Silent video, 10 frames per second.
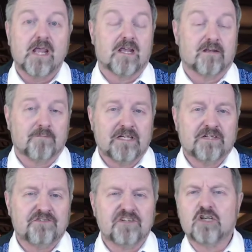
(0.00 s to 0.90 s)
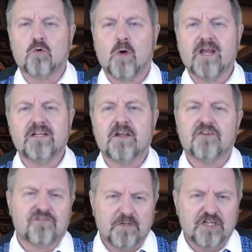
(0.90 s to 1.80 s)
It means equating
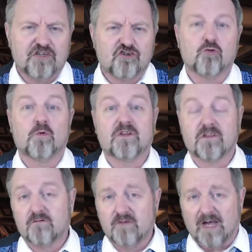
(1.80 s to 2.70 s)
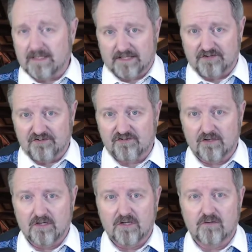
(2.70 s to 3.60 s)
speech with violence,
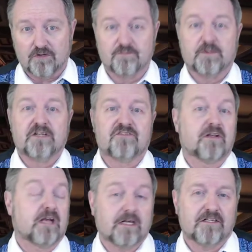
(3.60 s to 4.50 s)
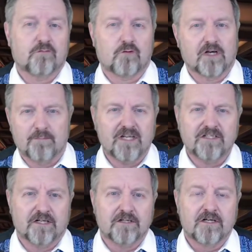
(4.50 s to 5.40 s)
which means that any differing
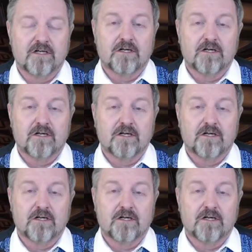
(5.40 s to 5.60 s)
opinion